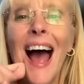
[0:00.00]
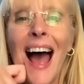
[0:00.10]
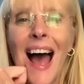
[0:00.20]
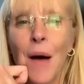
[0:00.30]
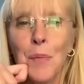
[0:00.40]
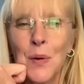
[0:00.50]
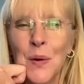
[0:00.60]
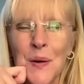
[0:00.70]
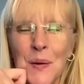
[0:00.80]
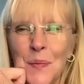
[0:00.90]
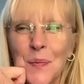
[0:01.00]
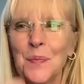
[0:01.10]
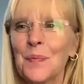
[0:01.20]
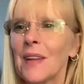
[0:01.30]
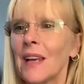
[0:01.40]
apple,
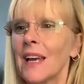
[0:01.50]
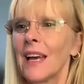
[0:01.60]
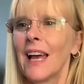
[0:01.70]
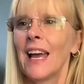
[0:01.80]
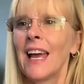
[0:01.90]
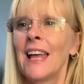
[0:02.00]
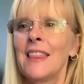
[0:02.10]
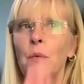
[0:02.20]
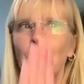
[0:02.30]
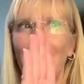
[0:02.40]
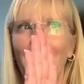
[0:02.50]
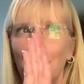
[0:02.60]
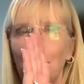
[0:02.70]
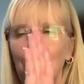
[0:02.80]
and then we have